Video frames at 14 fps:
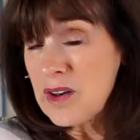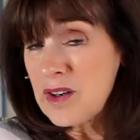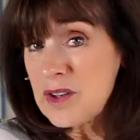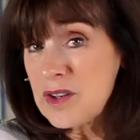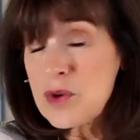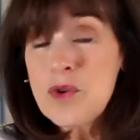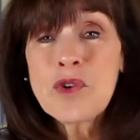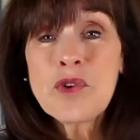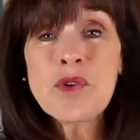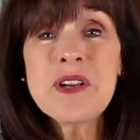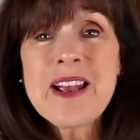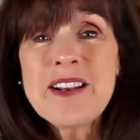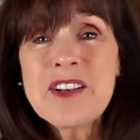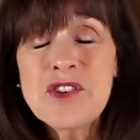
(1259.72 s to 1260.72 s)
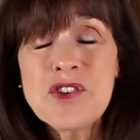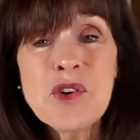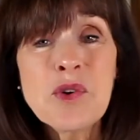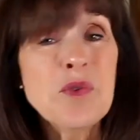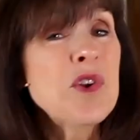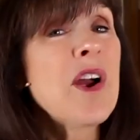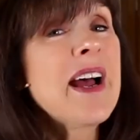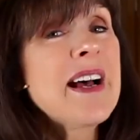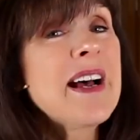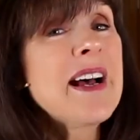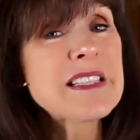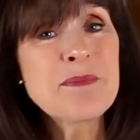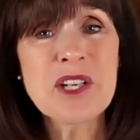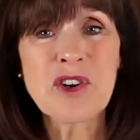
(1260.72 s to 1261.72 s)
who created you. There
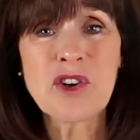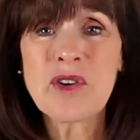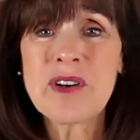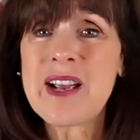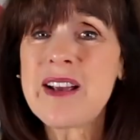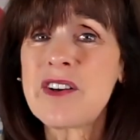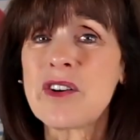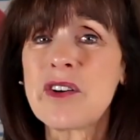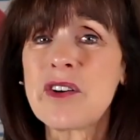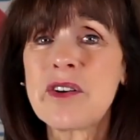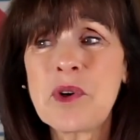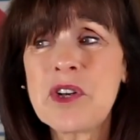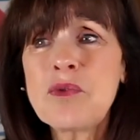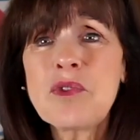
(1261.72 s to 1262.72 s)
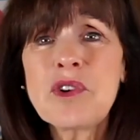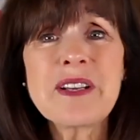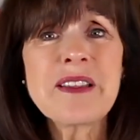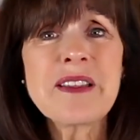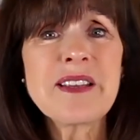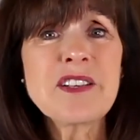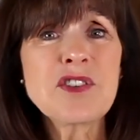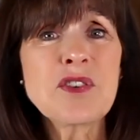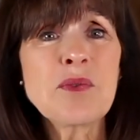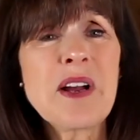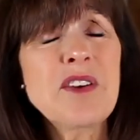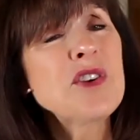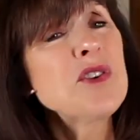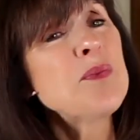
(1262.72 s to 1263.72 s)
has to be a creator. When you look at things
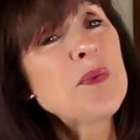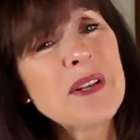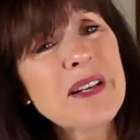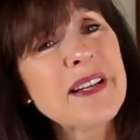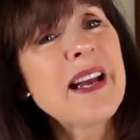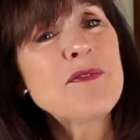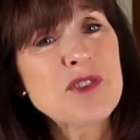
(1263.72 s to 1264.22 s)
around it, you really have to